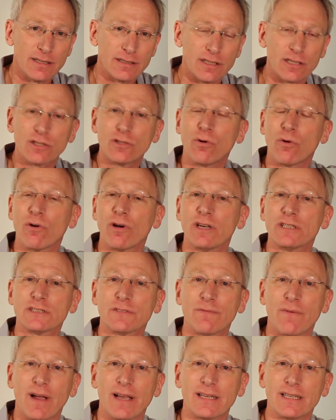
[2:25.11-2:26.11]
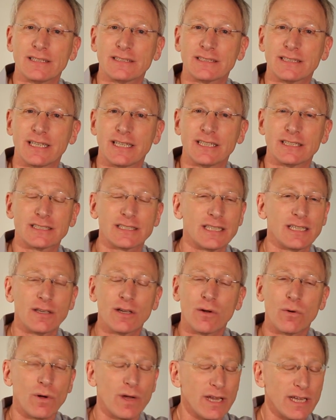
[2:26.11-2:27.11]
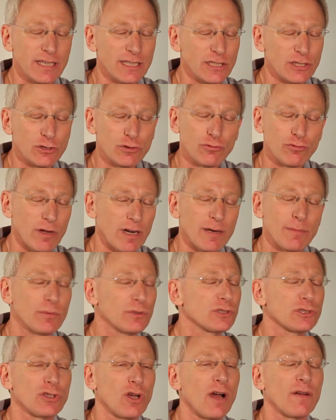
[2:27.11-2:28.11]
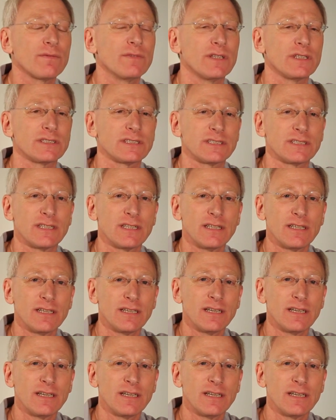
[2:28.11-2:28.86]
the chorus finally sings in incredible softness,